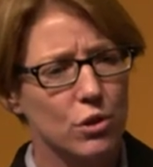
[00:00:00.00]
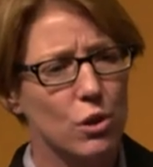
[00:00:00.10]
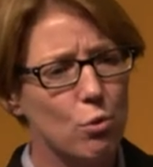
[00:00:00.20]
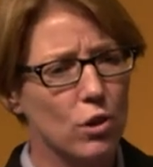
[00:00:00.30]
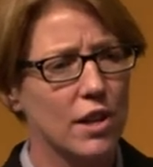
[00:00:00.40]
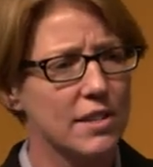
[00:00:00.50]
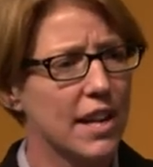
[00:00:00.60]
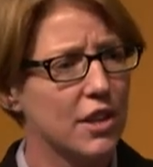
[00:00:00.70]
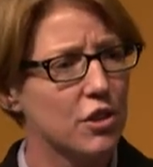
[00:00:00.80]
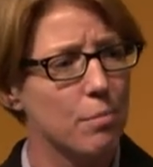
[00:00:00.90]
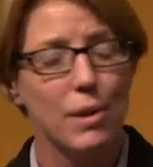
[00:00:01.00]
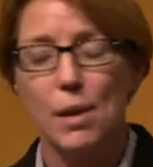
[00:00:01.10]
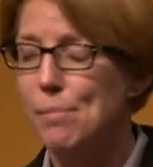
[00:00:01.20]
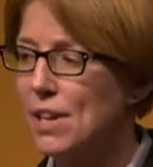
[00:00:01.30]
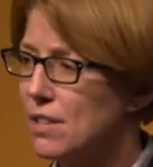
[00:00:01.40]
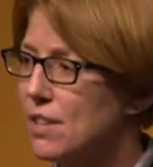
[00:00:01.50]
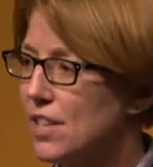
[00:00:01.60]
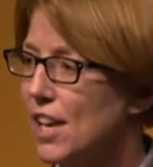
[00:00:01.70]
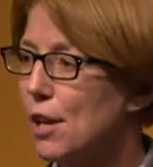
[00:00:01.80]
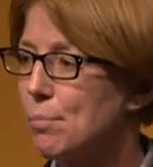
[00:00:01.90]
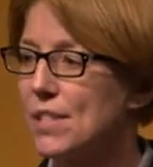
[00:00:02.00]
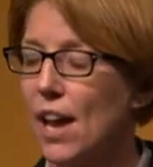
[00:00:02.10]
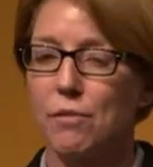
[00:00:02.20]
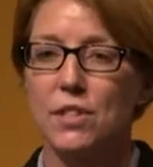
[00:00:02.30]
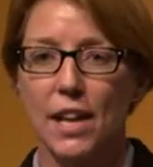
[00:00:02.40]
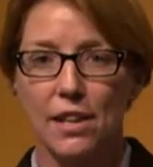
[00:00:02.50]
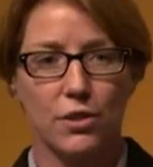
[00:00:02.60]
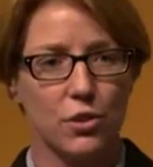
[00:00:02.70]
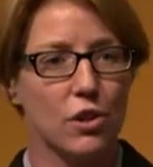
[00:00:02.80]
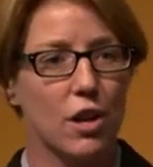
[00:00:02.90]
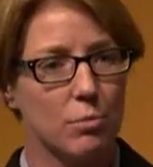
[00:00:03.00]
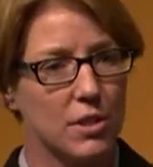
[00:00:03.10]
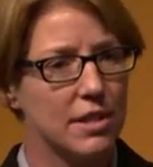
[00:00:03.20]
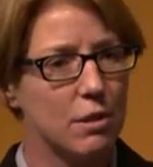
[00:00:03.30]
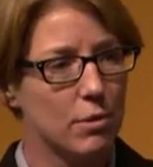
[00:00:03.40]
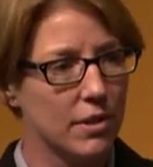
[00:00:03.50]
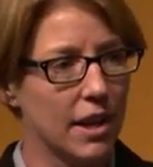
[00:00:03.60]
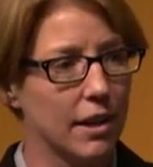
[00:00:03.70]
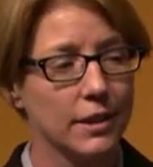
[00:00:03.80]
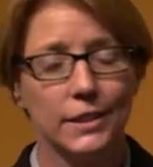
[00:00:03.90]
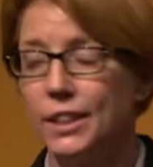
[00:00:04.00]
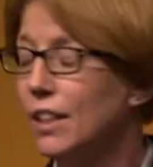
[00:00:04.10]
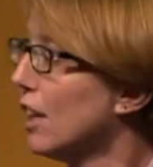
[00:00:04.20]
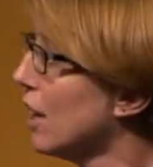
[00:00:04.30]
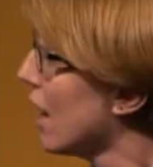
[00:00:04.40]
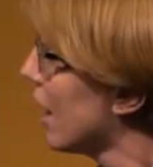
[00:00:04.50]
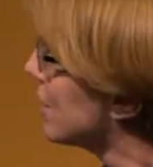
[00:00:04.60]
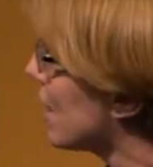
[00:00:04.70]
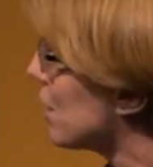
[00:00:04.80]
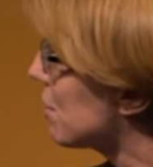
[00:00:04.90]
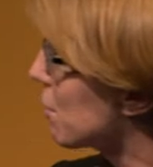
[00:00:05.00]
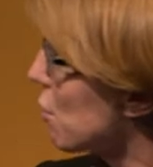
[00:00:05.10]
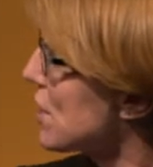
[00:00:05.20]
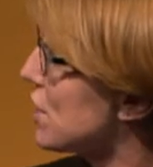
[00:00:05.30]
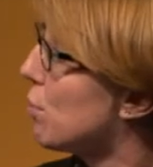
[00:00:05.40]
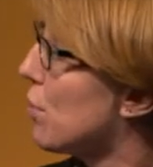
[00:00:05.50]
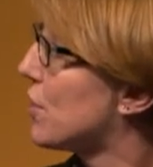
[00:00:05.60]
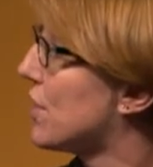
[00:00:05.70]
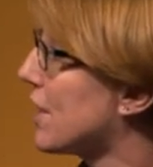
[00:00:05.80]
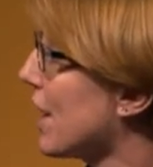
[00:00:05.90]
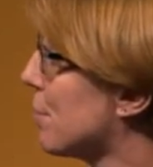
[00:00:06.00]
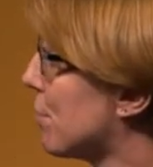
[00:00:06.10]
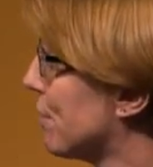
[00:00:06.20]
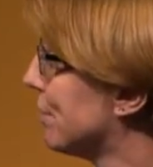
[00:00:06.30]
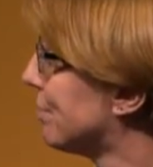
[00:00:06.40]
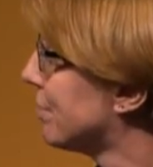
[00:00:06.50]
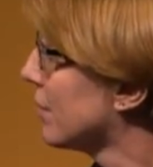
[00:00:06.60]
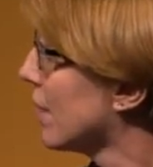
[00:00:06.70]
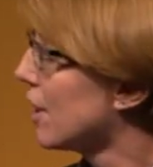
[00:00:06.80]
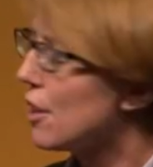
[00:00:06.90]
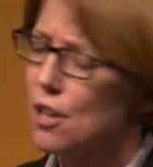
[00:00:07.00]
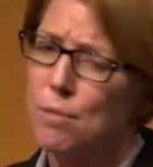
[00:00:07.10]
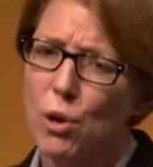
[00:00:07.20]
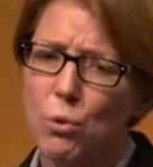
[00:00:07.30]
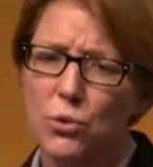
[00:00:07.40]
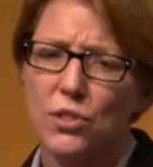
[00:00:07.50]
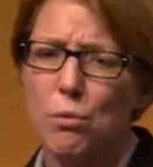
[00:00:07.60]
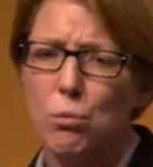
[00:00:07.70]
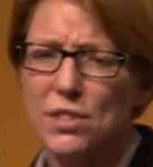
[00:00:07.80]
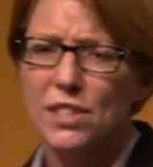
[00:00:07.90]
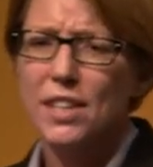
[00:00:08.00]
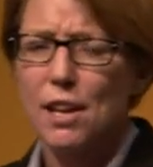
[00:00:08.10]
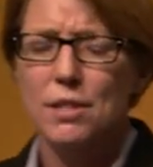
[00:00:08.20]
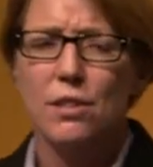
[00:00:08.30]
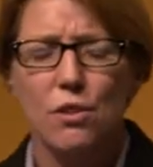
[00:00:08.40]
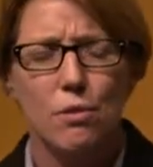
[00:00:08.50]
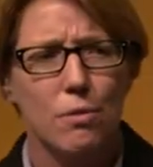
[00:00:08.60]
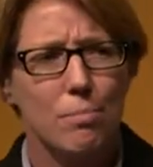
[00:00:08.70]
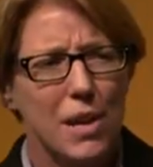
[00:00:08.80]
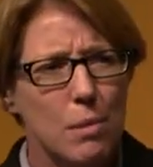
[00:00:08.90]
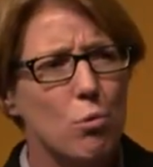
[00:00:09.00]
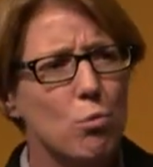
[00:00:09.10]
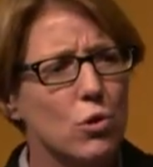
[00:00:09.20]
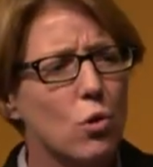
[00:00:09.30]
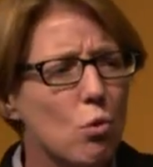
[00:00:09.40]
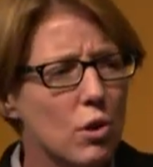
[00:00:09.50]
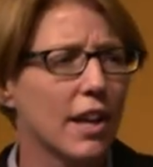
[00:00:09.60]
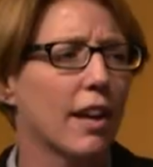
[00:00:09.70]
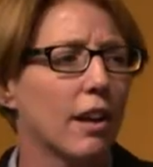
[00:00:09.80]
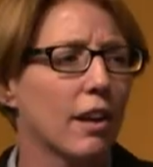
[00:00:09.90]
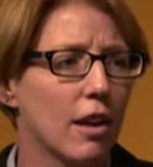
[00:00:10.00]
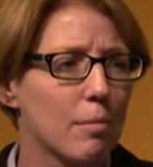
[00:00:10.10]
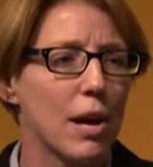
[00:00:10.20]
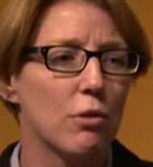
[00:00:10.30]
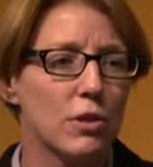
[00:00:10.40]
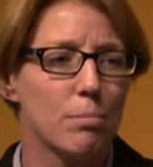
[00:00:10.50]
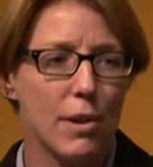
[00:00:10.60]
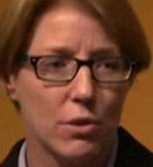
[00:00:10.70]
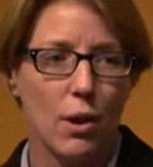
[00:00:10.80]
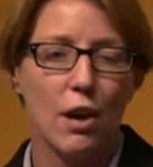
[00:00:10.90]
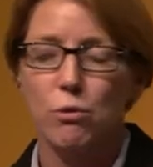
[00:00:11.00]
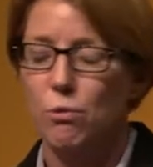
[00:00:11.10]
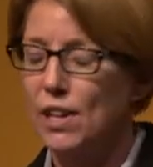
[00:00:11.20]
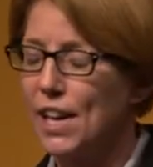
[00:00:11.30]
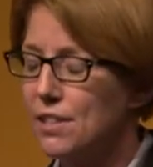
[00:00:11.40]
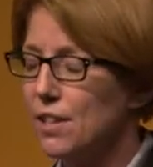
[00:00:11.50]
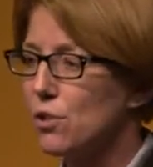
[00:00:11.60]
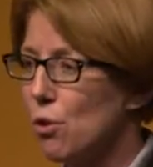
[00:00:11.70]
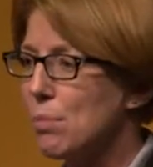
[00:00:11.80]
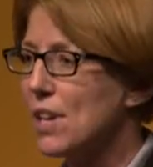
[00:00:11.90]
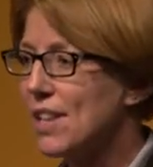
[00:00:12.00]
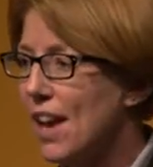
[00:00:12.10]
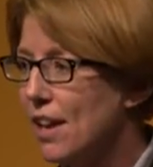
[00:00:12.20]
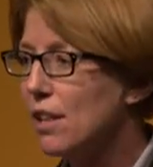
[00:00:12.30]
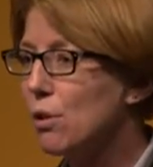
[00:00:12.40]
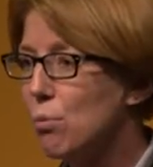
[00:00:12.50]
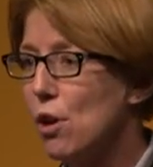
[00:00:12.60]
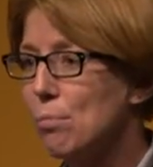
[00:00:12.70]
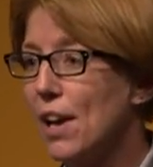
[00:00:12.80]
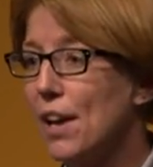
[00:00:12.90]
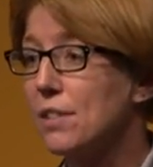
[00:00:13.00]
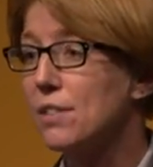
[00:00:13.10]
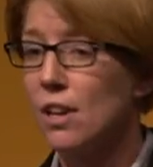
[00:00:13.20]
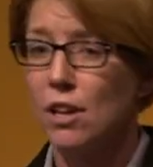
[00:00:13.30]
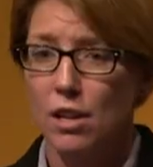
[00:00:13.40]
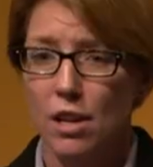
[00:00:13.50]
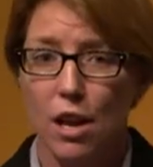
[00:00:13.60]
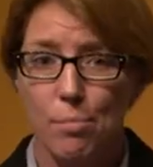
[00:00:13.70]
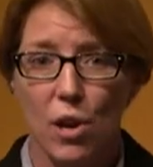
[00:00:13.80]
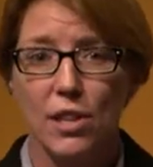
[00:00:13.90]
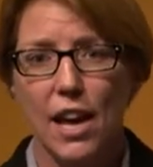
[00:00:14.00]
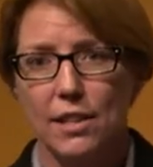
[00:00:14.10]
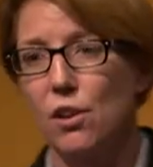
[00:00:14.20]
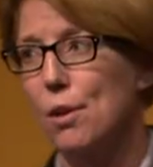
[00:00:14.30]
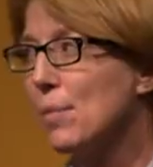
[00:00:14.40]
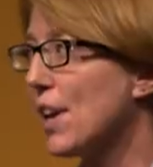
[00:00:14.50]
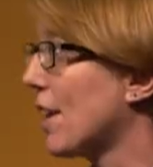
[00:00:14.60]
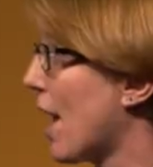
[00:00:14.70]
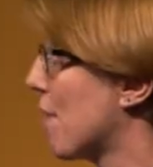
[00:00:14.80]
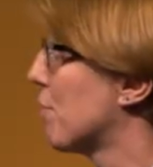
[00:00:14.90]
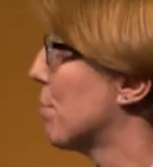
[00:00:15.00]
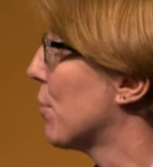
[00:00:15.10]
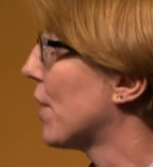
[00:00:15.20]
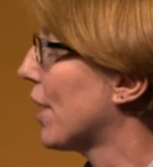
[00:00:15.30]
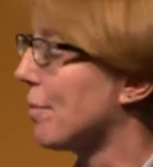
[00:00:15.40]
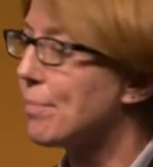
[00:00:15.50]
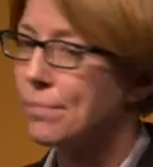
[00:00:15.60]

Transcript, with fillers: to the organisation, but it means that teams have to get stood up to deal with it and it's a question of what's sustainable. But also wanted to get to people talking about mental health related topics in the workplace. And by that, I mean everybody.